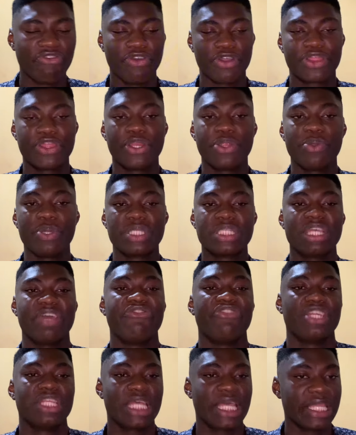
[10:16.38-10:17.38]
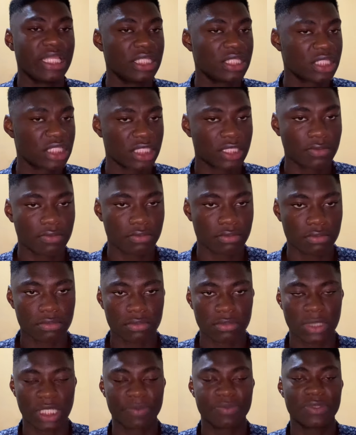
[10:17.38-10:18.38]
for 3 weeks every night.
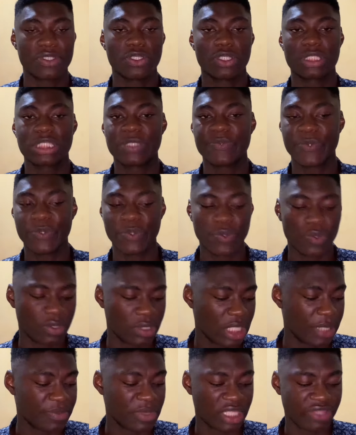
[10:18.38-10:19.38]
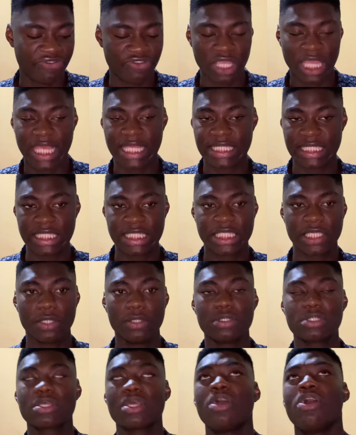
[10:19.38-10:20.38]
Let me just give you guys
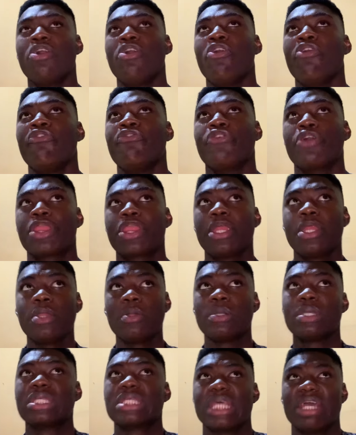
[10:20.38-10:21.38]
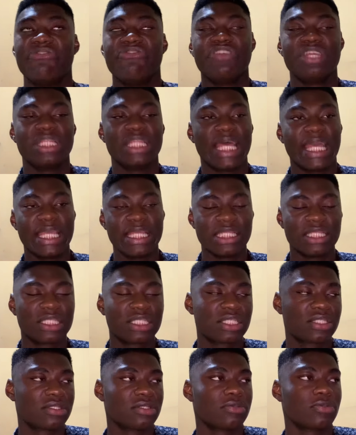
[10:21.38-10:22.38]
details. For 3 weeks every night,
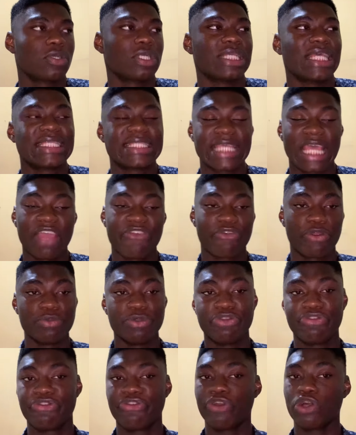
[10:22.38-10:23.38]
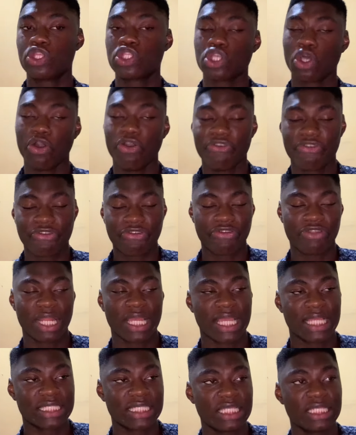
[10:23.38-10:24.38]
because I started from the 4th of,
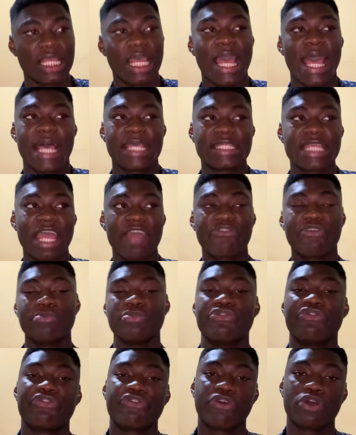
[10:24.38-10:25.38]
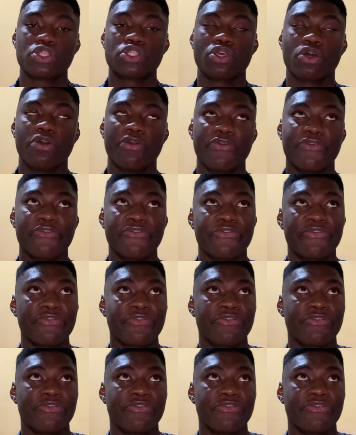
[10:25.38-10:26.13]
like I said, started from the 4th of